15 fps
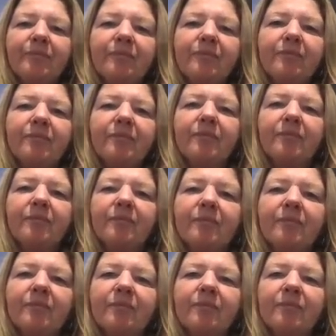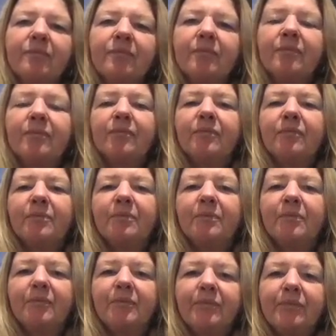
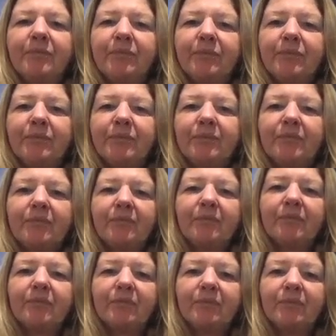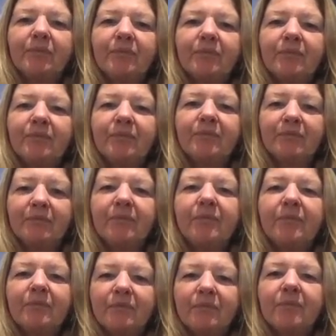
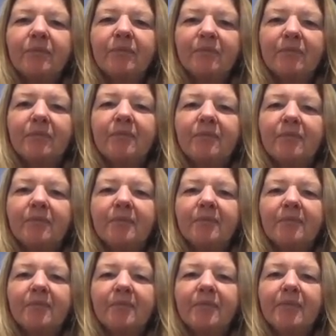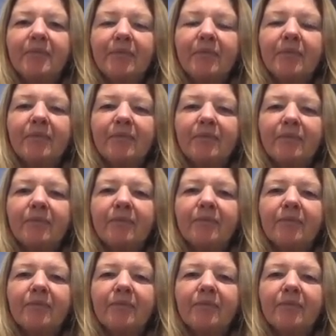This person isn't speaking.